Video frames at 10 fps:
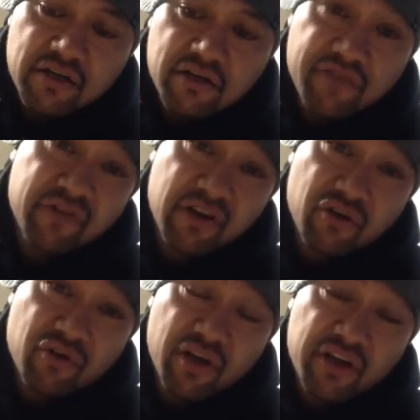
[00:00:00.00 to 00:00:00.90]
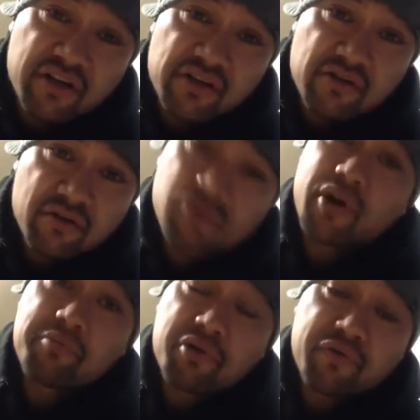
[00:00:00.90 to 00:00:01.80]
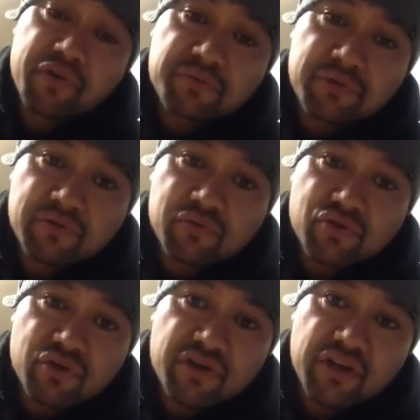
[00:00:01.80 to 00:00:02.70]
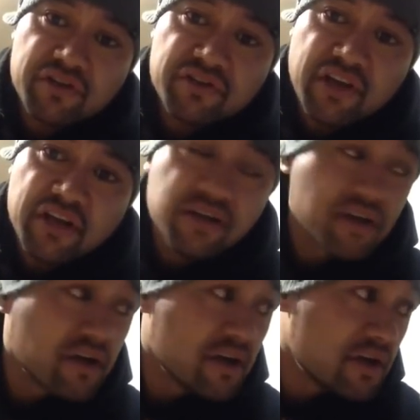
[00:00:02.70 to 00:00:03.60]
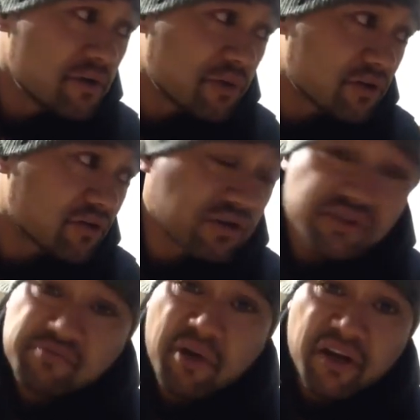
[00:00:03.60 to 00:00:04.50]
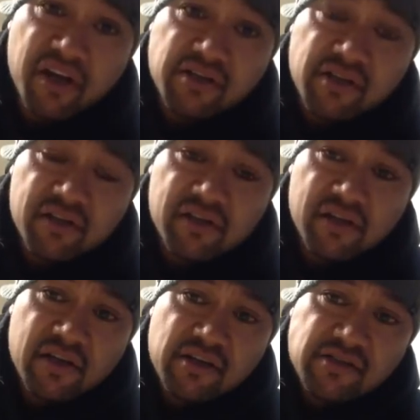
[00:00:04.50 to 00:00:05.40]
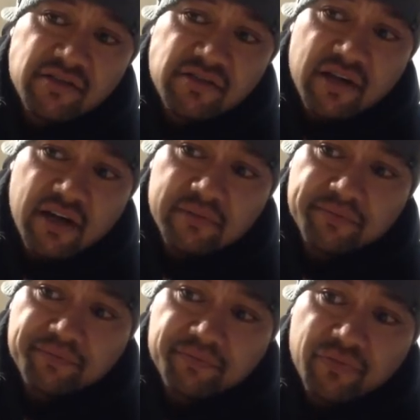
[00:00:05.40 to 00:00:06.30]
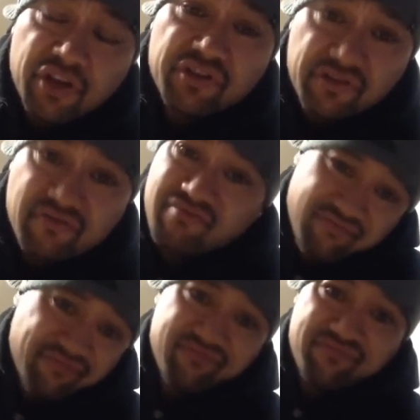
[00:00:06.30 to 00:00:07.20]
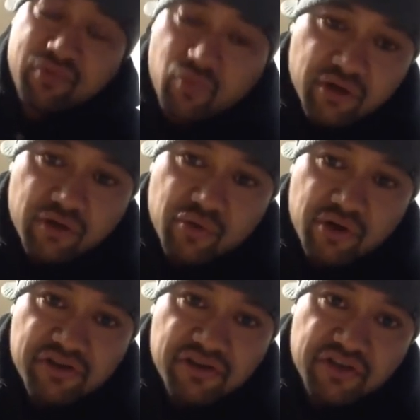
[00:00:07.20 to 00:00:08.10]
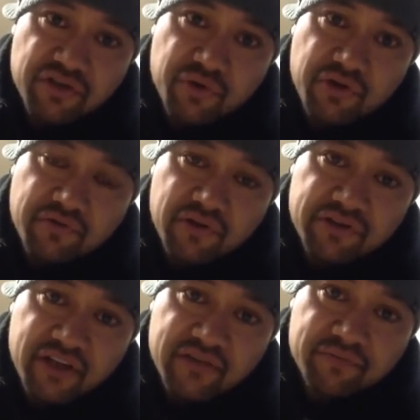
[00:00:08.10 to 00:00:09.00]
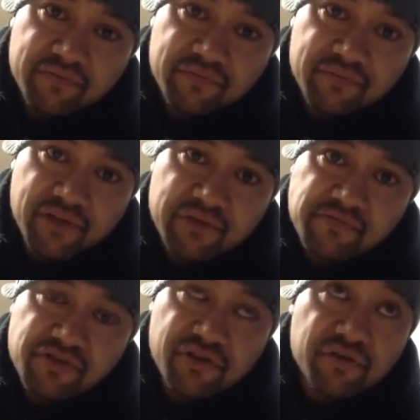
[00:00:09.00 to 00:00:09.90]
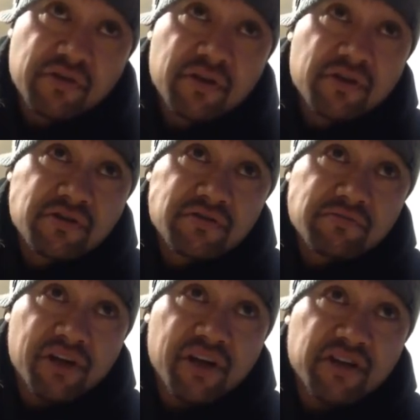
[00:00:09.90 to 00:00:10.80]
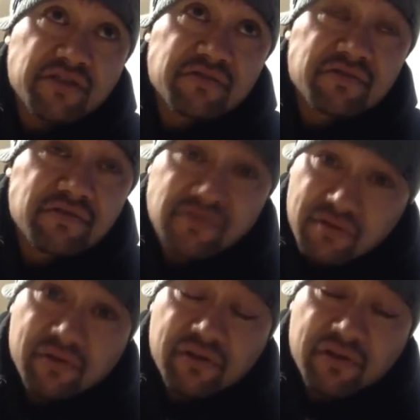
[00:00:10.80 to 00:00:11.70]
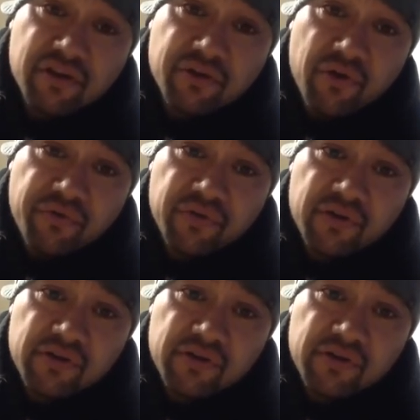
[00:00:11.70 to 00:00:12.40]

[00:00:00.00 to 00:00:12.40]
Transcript: even click on the link. Or add me on Facebook, and we'll try and get this started. But look, it's Monday. Why not start your week off like that? Yep, so Monday, kick it off.